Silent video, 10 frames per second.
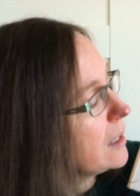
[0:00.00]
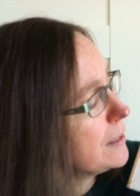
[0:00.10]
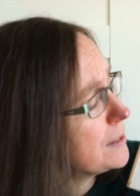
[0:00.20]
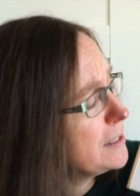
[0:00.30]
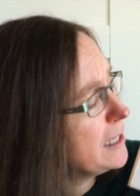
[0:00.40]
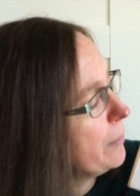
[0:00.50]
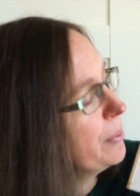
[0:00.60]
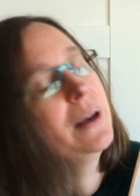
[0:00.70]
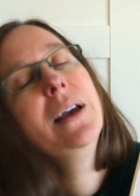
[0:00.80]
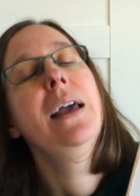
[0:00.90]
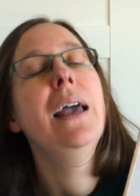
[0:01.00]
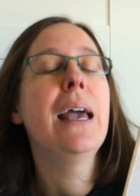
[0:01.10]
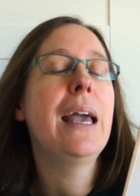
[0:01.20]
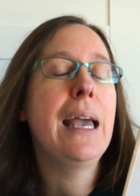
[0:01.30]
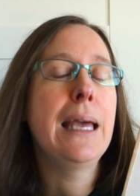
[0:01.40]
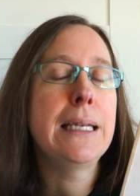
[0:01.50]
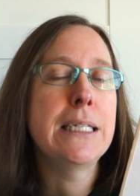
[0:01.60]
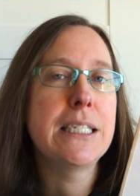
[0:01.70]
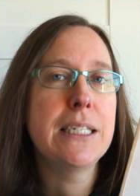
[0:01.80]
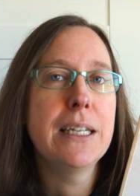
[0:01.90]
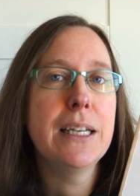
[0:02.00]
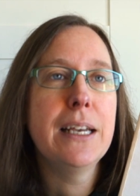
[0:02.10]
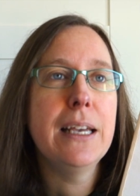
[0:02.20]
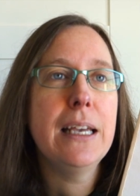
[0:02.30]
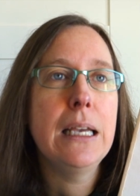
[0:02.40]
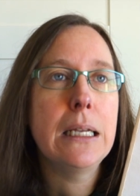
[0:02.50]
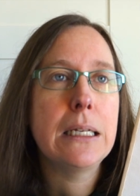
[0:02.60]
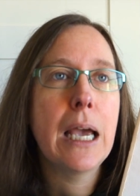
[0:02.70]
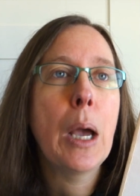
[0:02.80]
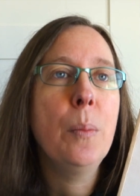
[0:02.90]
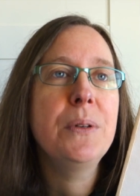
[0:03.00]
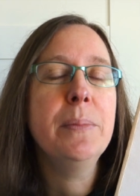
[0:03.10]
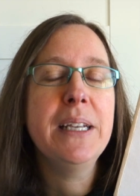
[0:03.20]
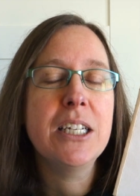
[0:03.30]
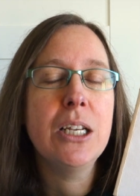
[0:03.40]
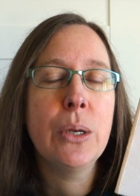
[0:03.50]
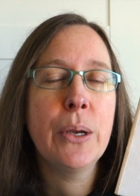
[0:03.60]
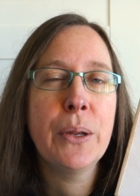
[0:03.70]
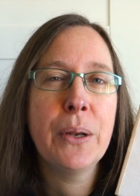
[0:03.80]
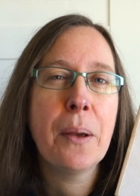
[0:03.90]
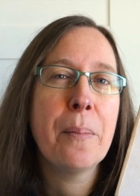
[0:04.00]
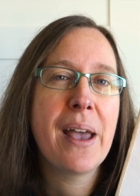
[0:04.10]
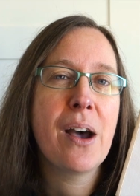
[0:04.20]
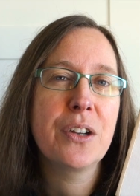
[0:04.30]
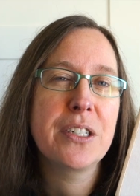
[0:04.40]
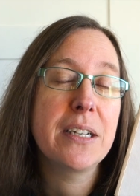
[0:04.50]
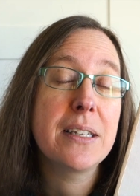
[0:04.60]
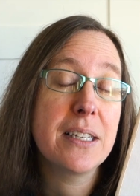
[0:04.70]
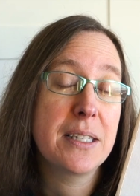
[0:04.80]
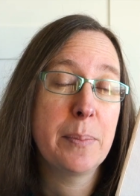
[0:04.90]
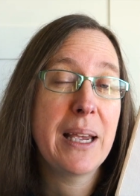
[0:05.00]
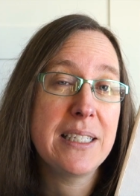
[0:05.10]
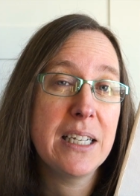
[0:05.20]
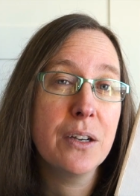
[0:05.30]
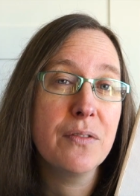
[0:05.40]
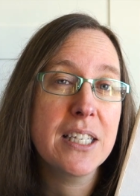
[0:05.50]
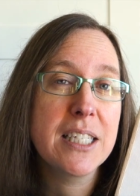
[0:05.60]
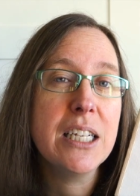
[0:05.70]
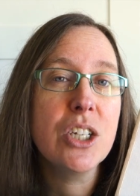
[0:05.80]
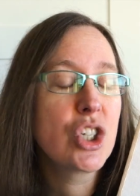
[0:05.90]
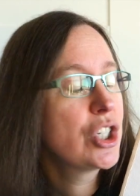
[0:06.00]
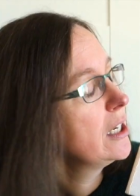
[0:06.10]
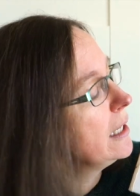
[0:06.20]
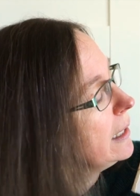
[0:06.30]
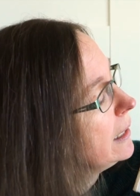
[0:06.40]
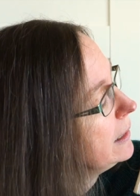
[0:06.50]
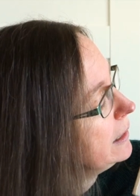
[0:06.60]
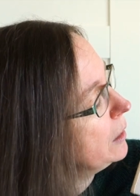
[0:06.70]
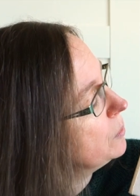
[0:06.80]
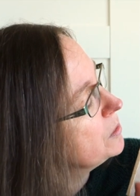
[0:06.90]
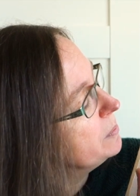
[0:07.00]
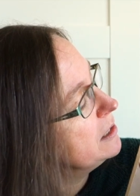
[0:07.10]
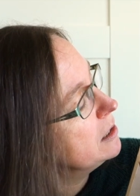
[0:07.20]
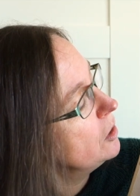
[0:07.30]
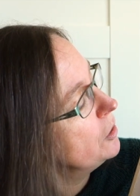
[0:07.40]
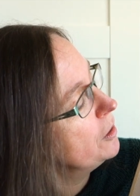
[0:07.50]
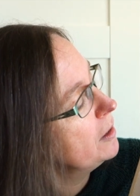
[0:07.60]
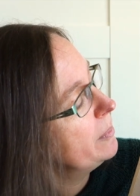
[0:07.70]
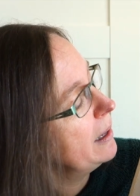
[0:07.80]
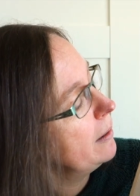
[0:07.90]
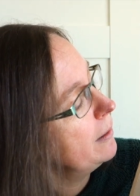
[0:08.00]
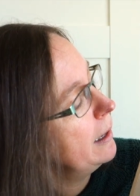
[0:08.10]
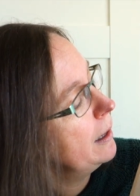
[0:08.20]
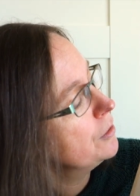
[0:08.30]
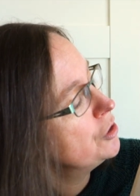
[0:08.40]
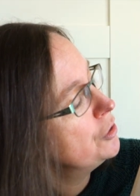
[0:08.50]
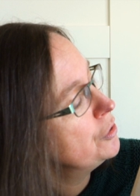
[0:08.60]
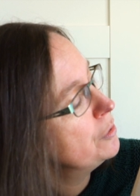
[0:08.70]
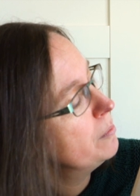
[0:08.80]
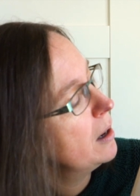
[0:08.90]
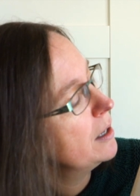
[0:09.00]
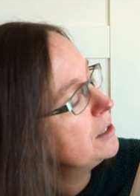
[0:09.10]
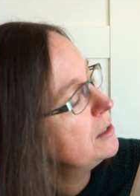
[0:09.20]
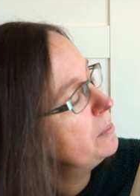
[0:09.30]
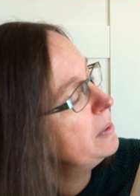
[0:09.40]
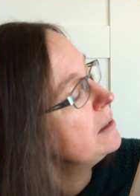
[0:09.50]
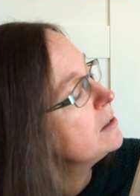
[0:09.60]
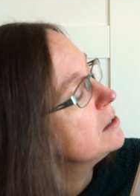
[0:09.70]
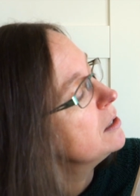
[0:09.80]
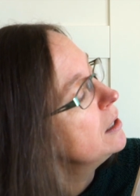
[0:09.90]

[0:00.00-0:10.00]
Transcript: step, and it helped me to learn about the spacing of the stitch. It helped me to learn about how to do mitered bits